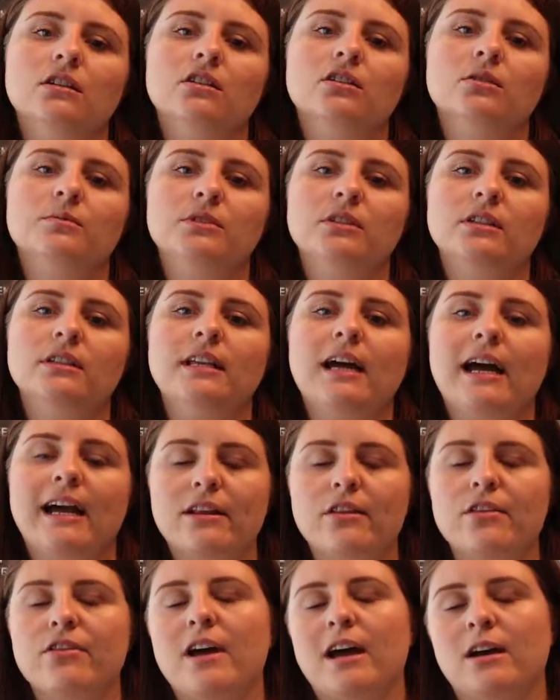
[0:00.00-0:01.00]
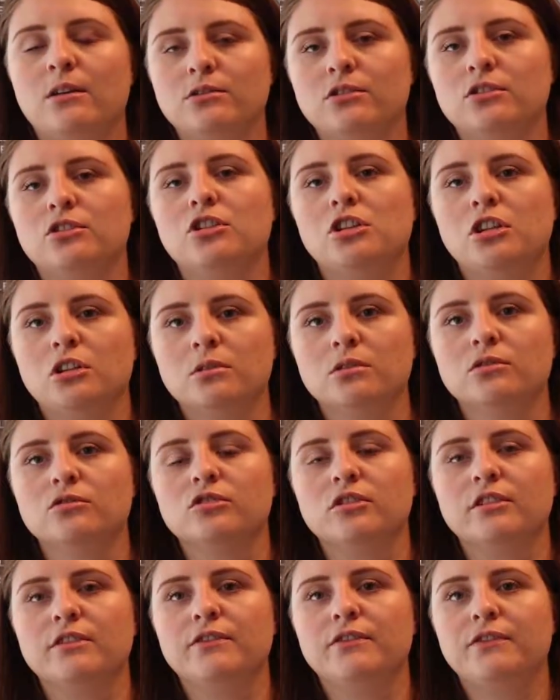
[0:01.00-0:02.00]
up to
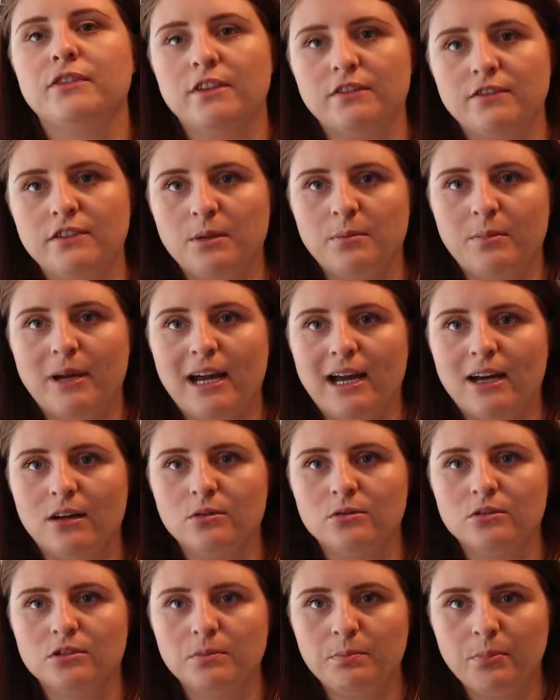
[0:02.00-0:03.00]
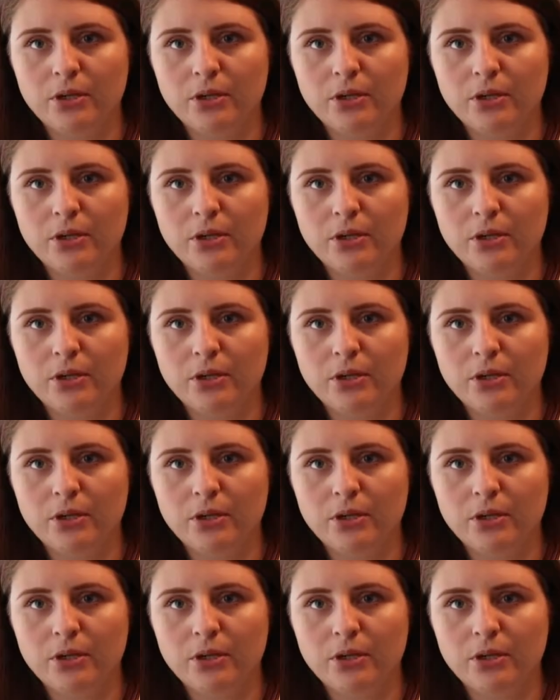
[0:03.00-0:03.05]
£9,250